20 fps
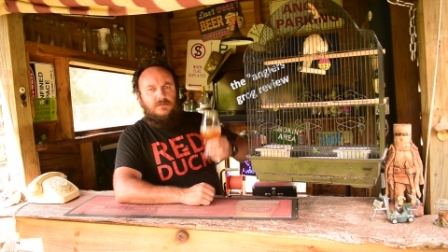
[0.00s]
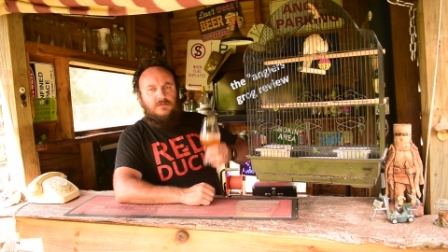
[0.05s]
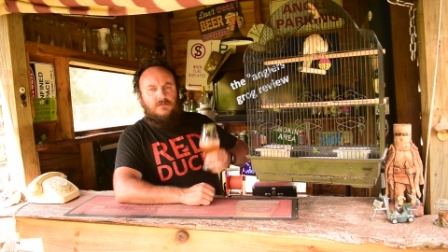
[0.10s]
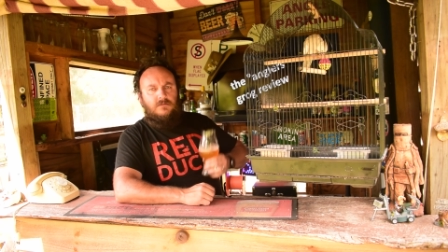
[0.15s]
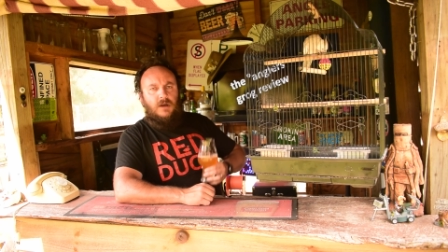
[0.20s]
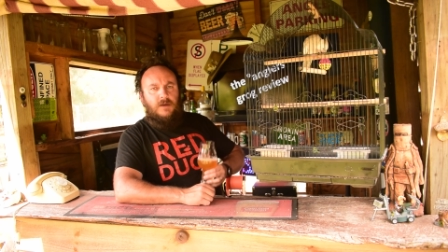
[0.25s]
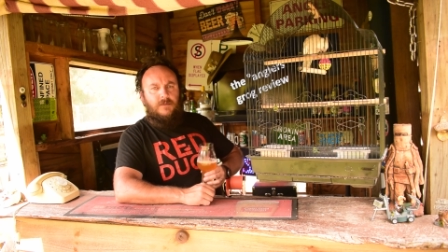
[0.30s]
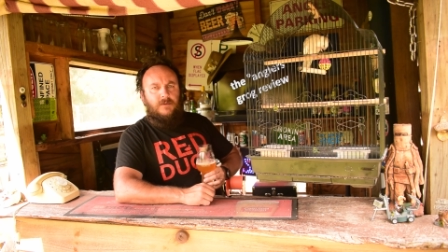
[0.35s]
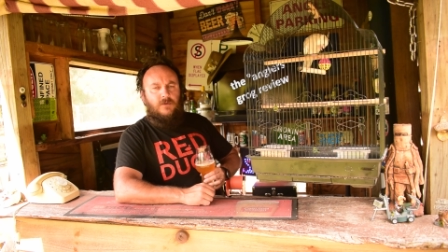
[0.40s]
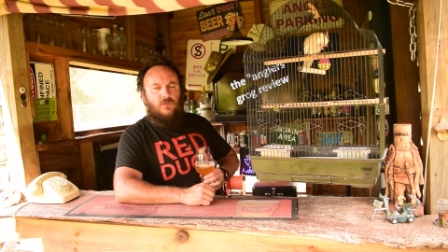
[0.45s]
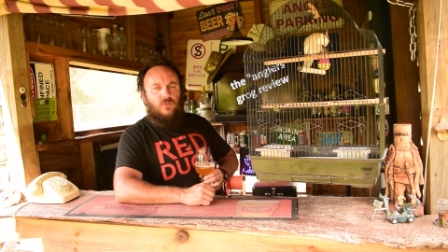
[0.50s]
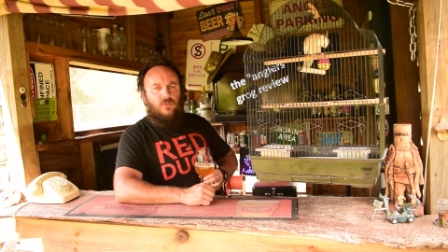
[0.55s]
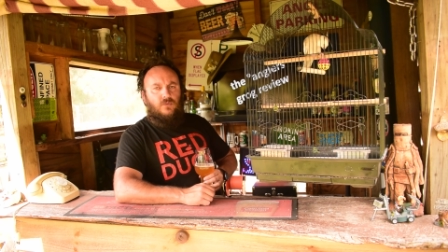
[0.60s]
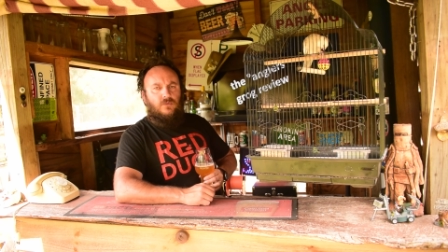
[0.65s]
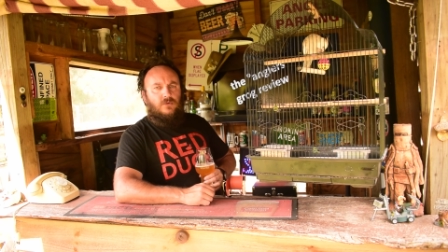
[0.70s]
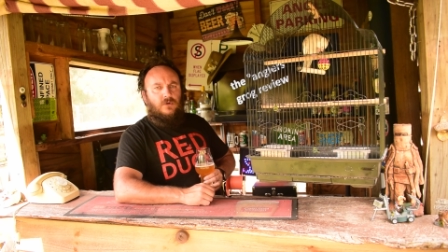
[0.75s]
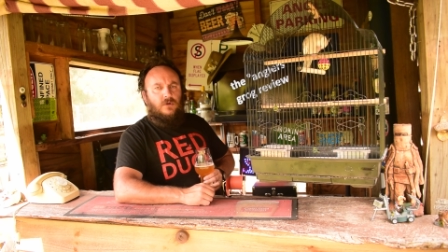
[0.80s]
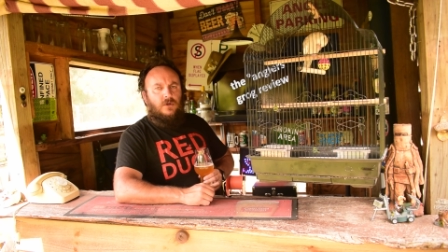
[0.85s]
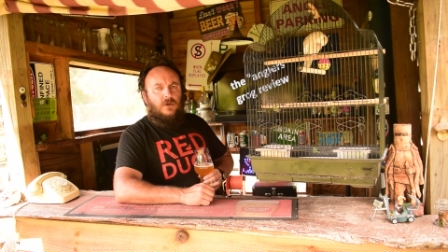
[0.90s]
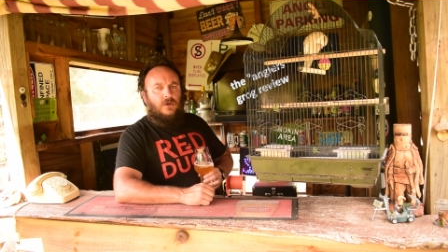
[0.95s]
grab a
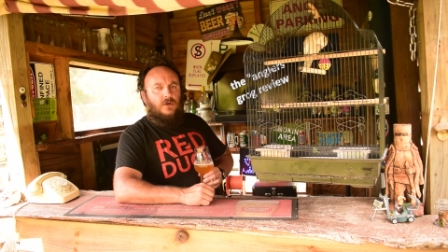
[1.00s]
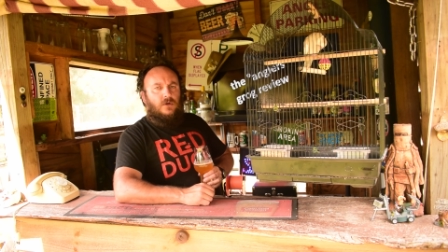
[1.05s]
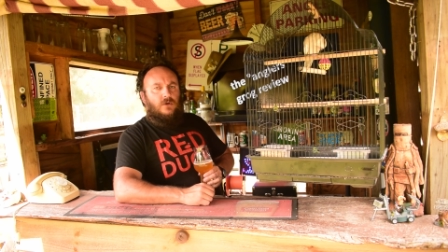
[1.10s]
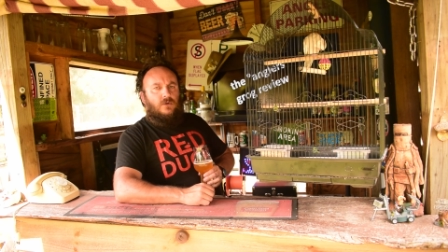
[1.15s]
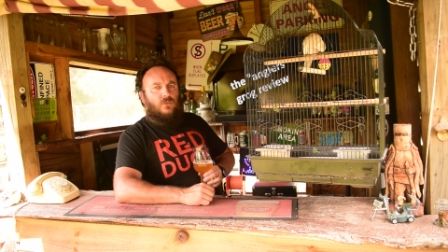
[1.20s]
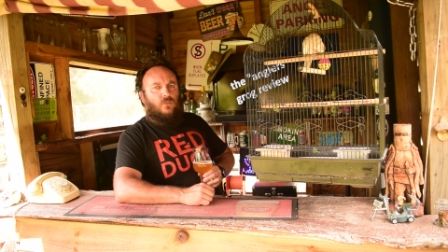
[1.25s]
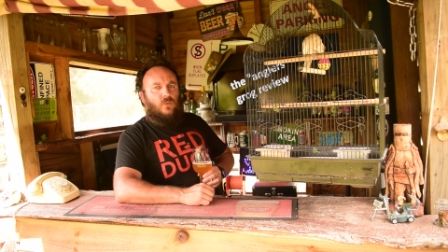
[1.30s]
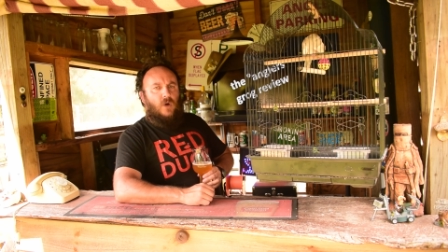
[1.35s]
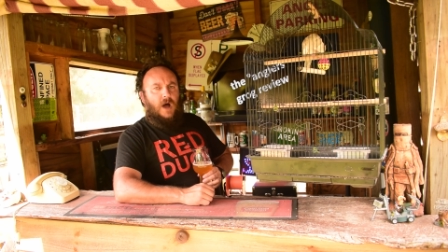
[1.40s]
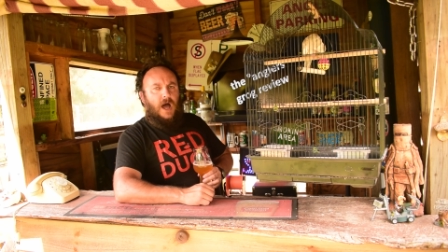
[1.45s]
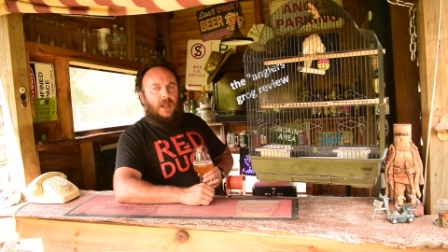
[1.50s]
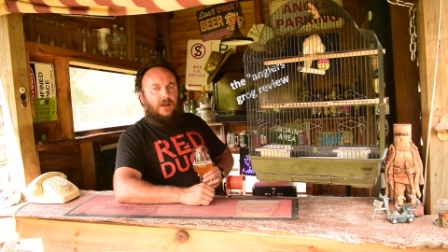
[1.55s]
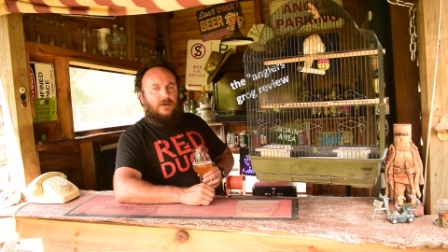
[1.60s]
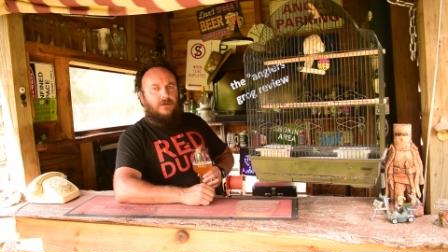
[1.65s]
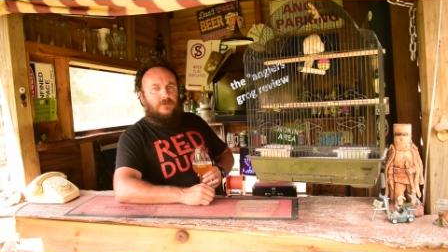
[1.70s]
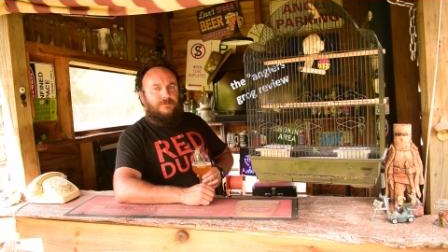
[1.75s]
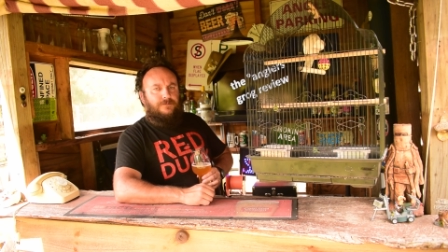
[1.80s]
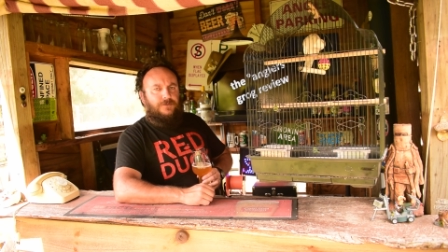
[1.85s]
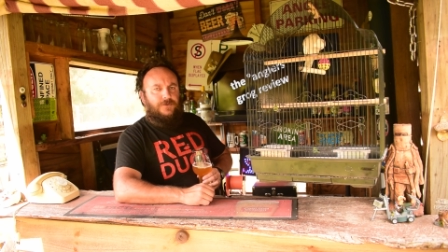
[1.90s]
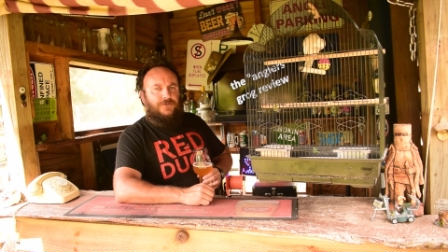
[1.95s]
one
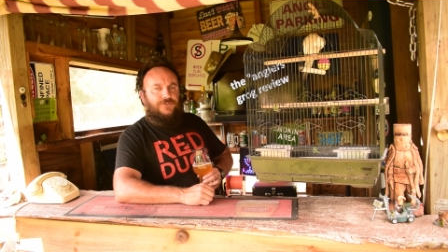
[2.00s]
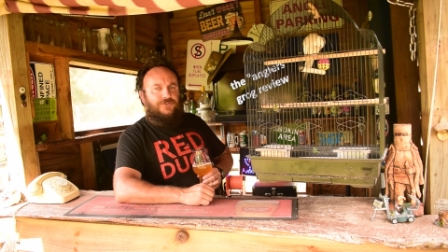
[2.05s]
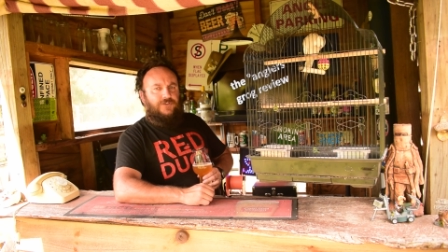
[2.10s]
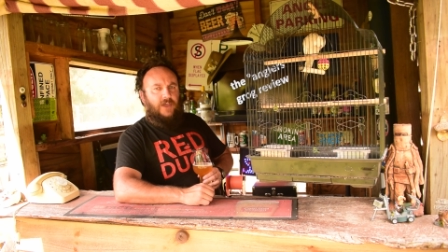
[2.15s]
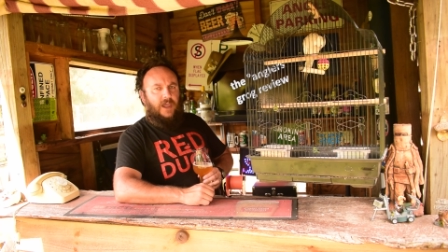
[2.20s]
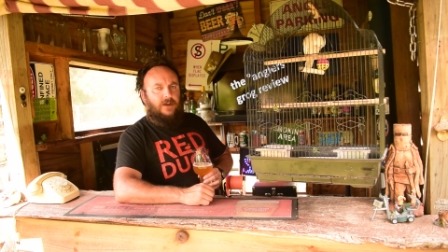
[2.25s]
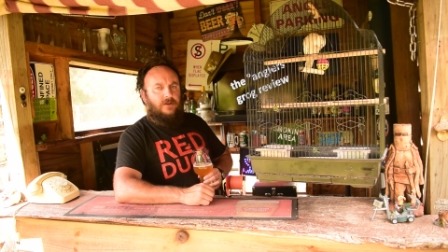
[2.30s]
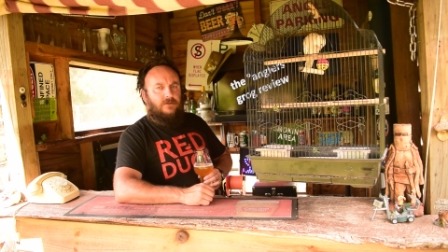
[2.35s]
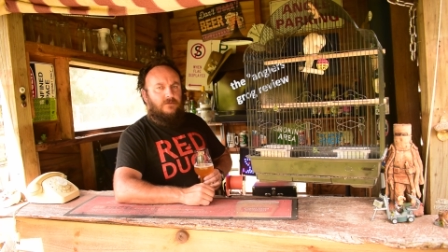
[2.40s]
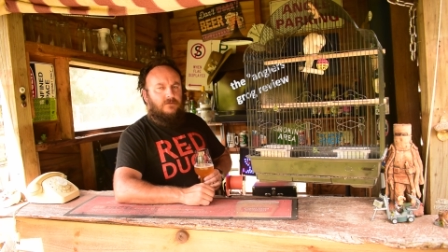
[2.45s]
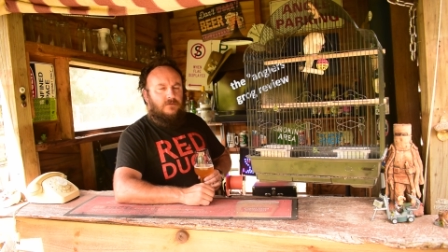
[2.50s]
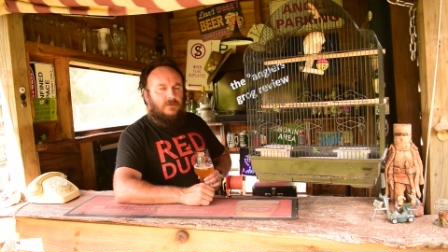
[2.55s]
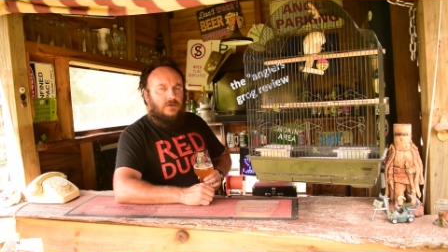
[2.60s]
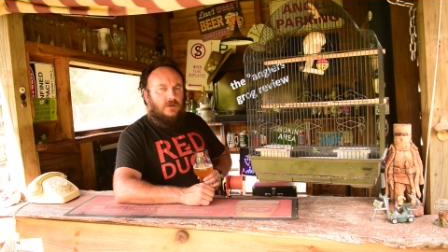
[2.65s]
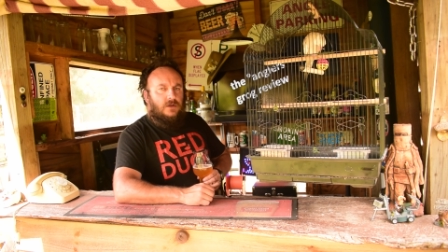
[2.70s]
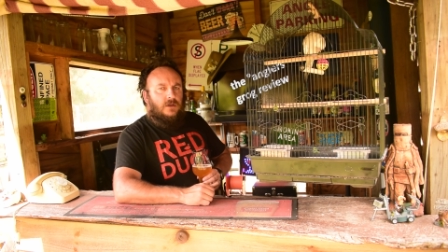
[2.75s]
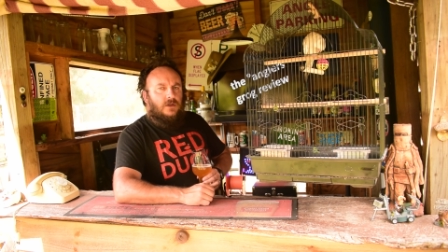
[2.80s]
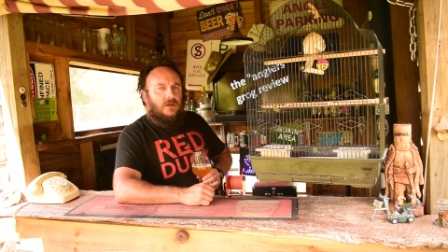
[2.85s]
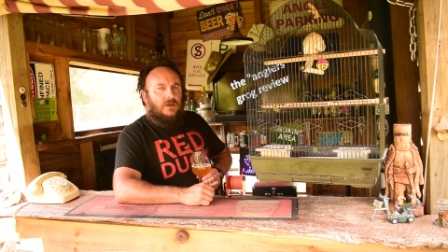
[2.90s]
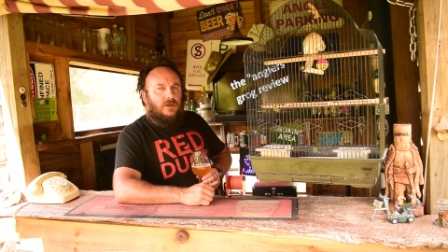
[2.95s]
percent
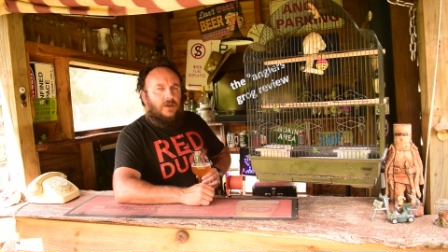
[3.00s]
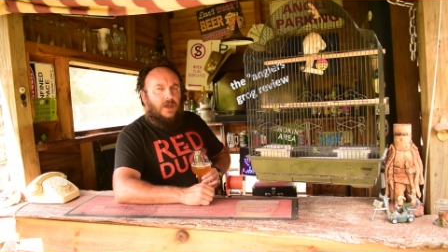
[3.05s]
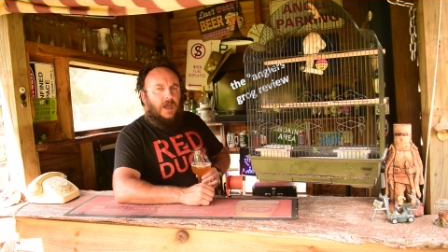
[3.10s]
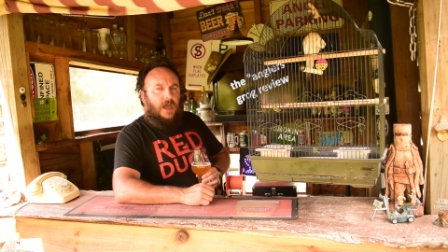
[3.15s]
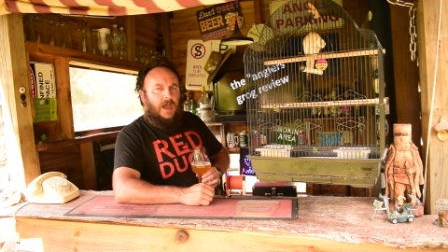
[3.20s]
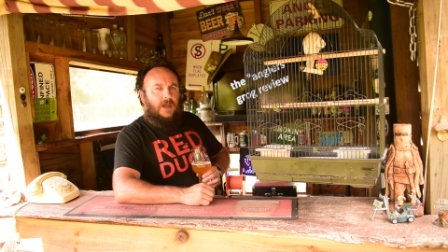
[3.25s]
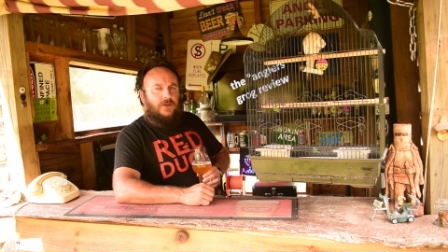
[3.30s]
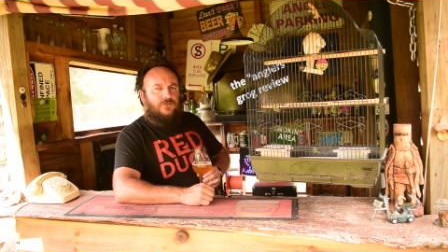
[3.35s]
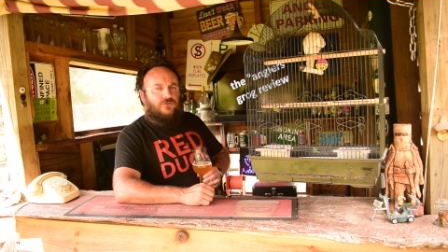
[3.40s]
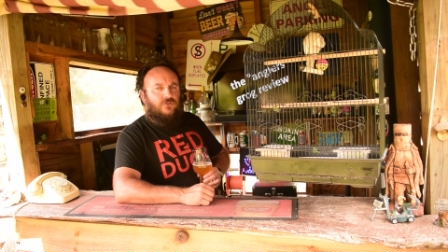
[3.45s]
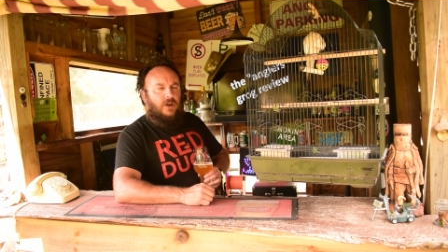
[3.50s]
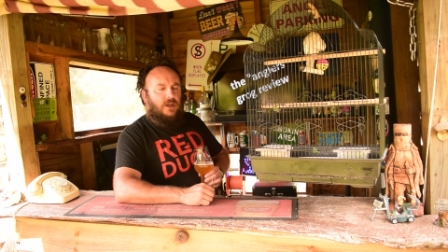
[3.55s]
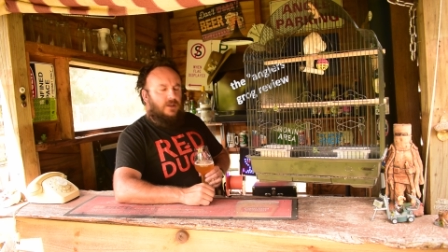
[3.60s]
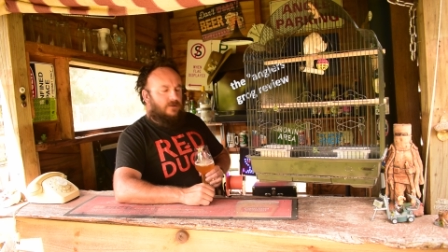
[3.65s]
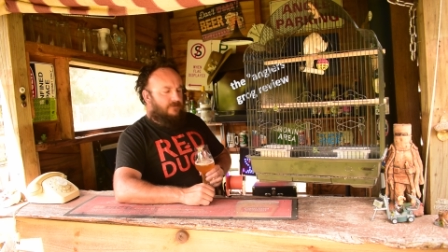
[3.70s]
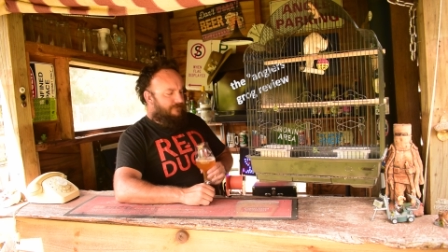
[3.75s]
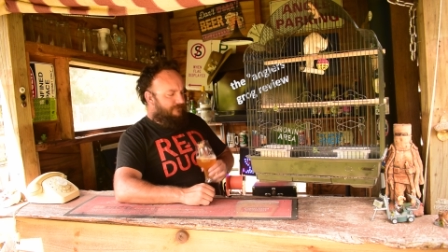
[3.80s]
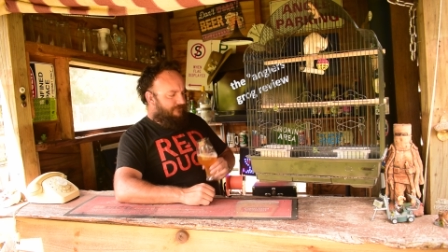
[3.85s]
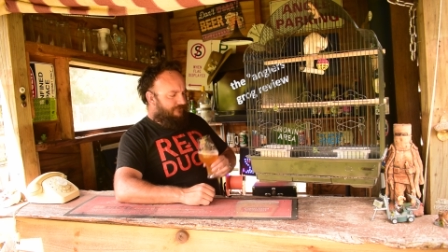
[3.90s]
uh, drink,